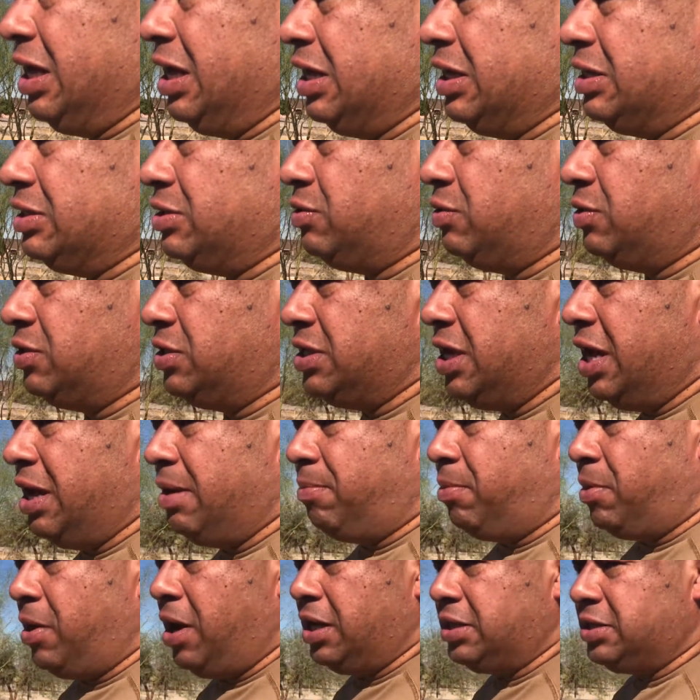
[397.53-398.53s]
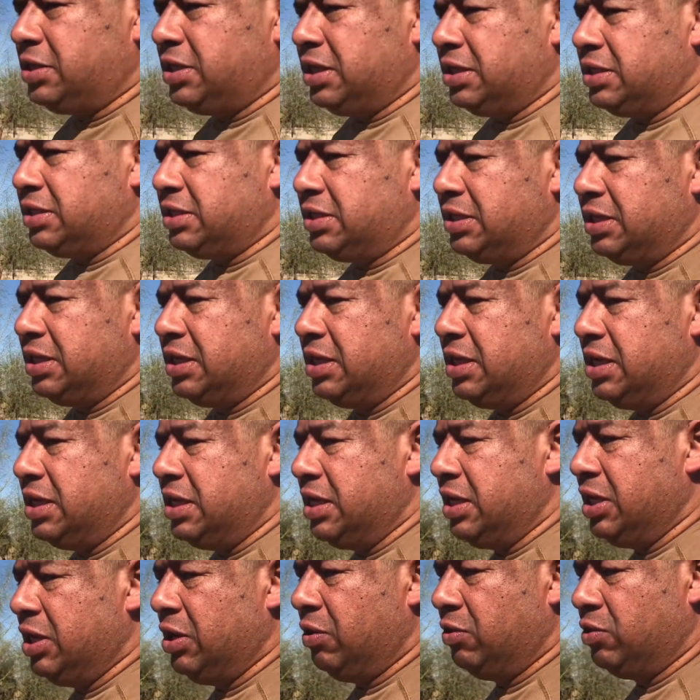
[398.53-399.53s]
so it's not processed,
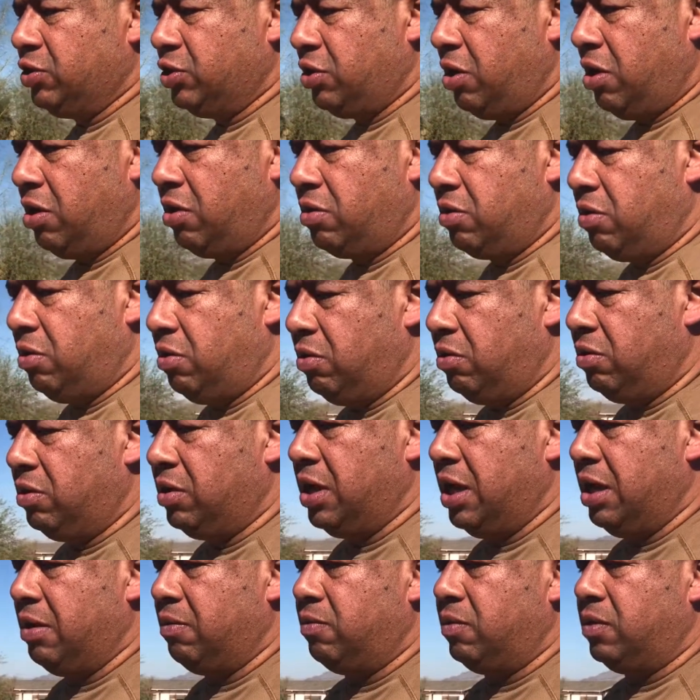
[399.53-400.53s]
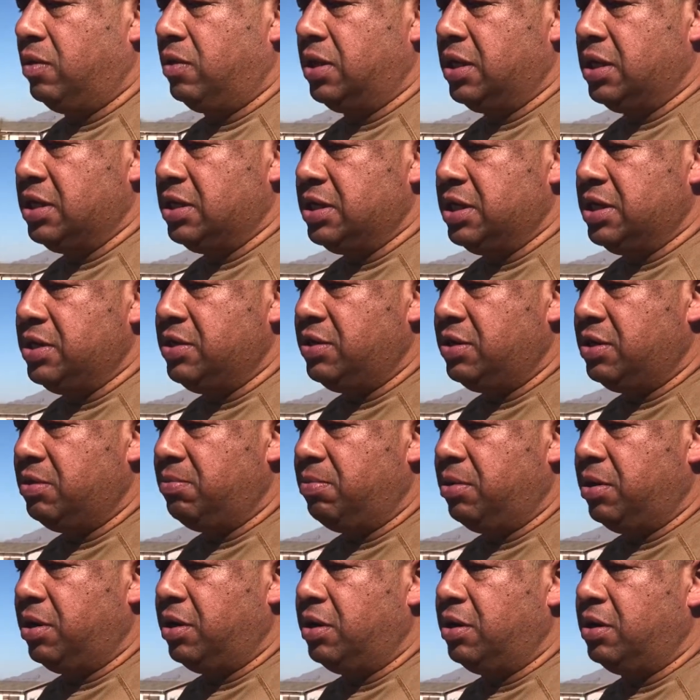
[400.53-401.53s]
charcoal that will continue to
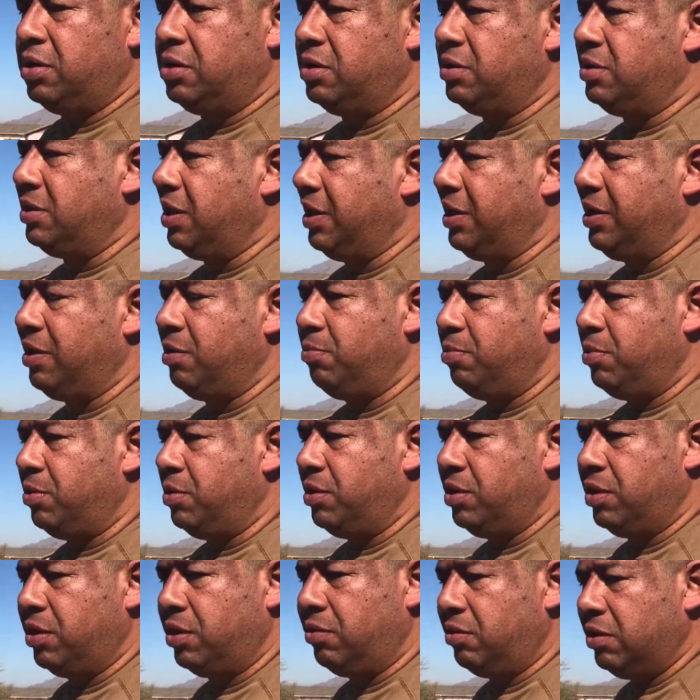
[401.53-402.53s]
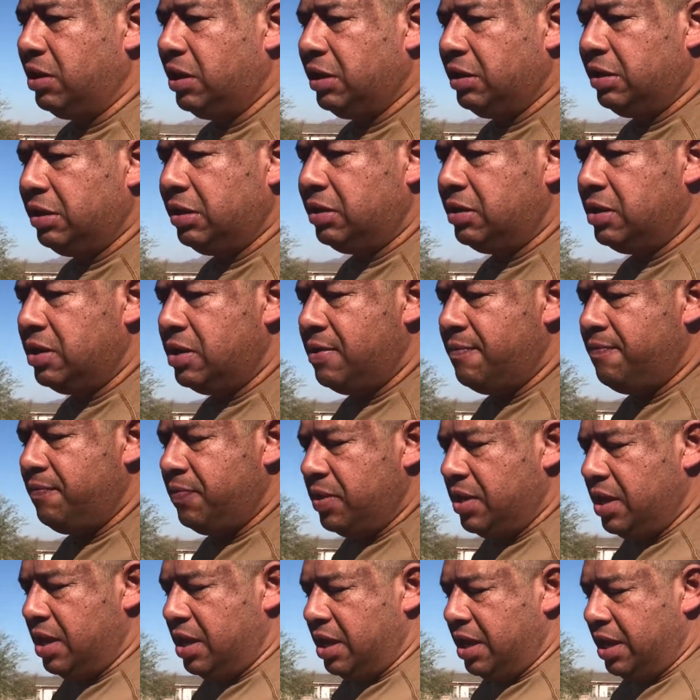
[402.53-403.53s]
burn like you put in your grill.
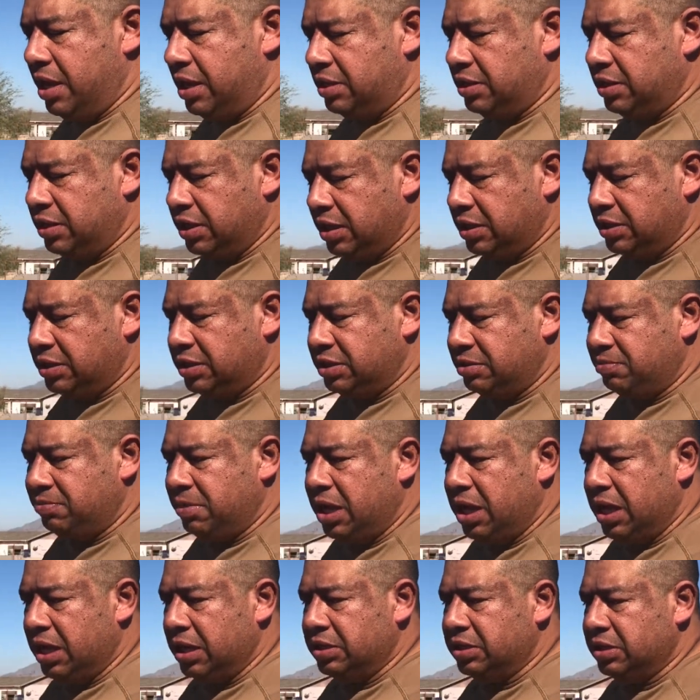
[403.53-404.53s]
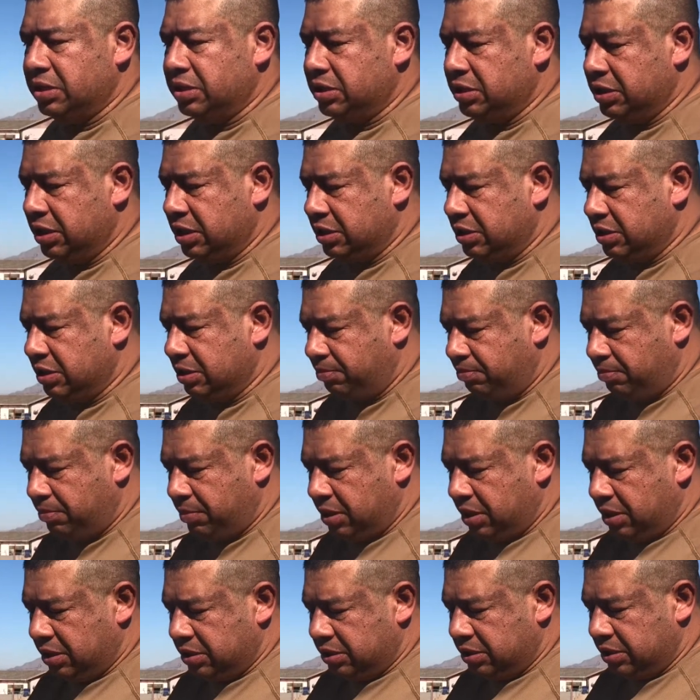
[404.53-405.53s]
It's smudge.
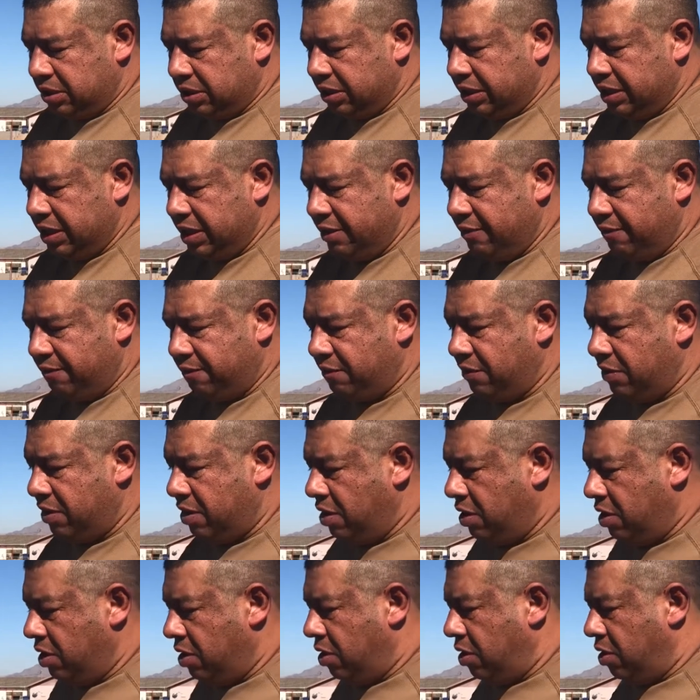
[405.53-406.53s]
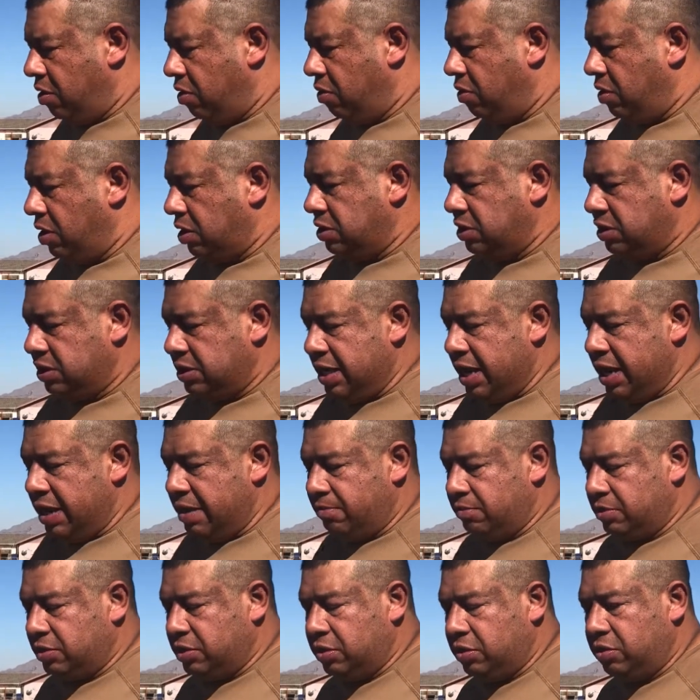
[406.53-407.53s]
It's a leaf or its
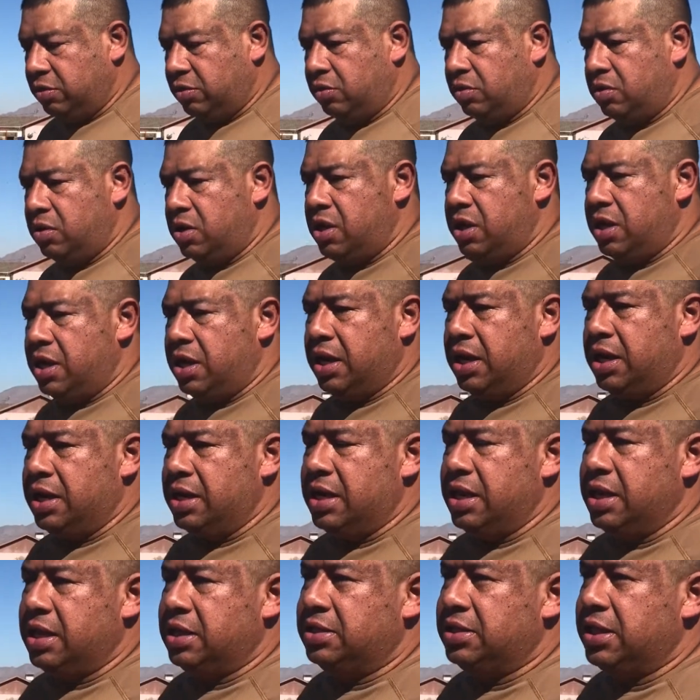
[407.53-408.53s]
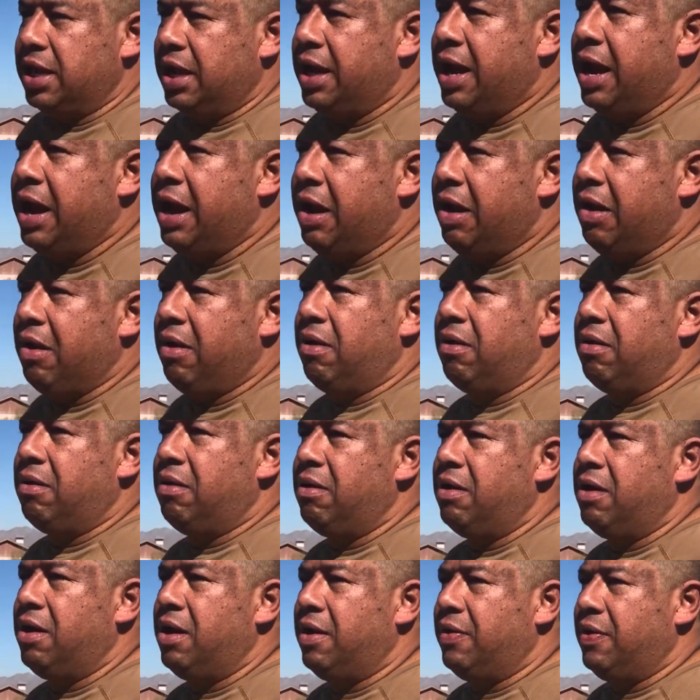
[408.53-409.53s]
stem, so it needs that air
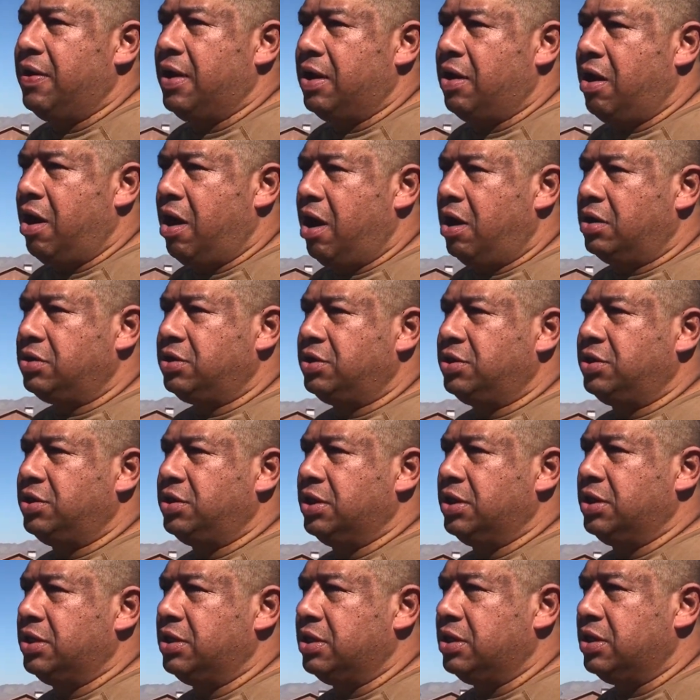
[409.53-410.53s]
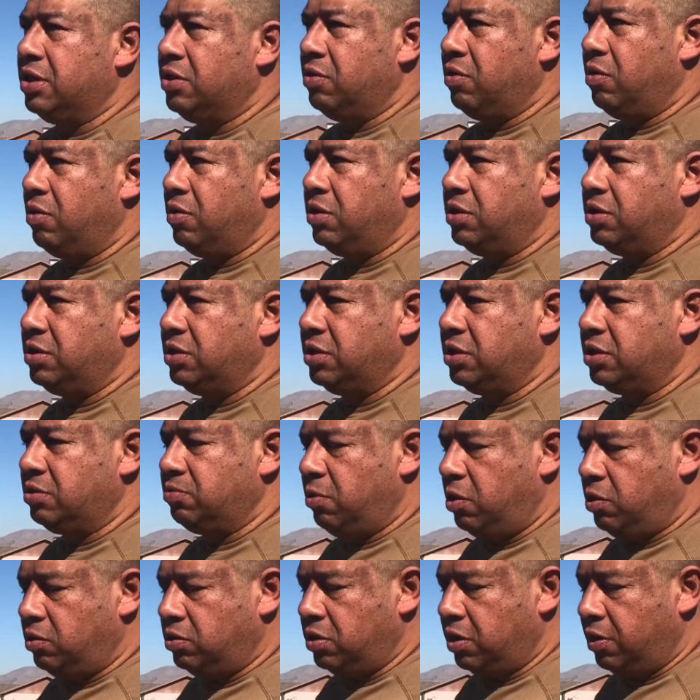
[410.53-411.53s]
and that oxygen in order to
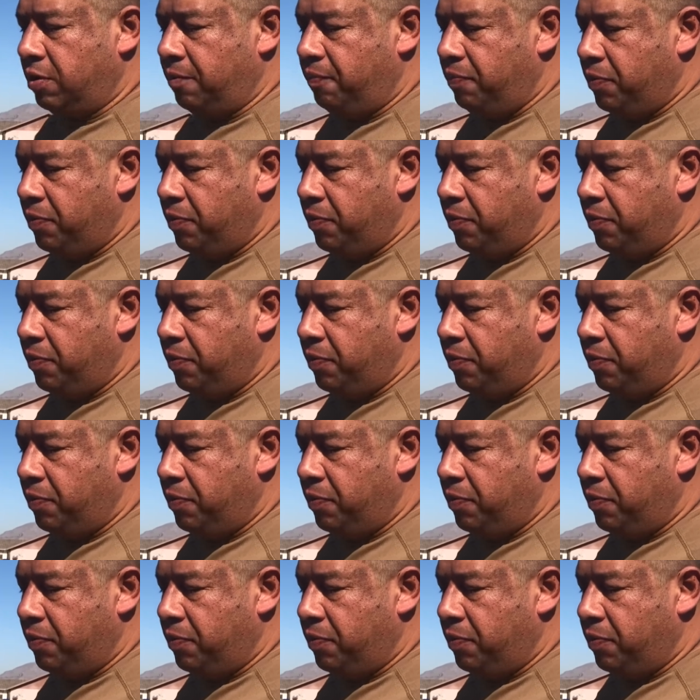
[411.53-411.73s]
smolder.